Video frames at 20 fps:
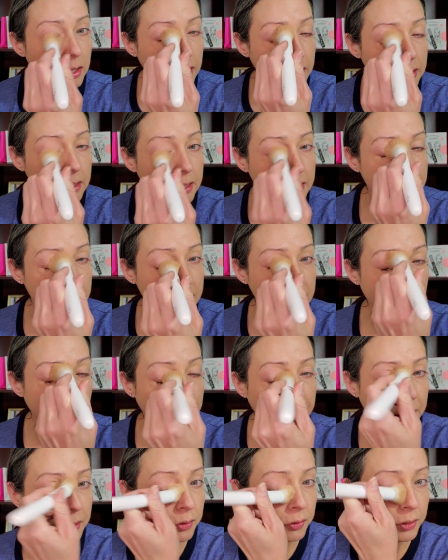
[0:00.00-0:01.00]
this is
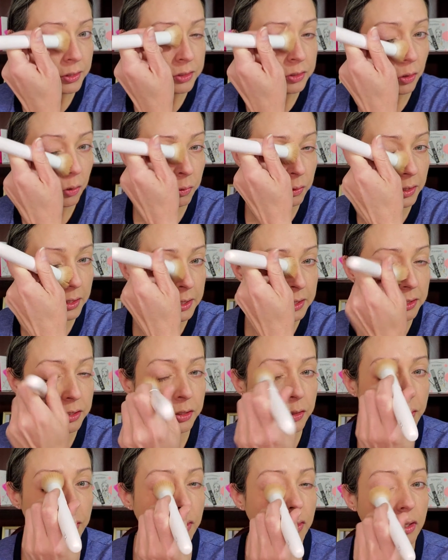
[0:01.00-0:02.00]
something you could totally do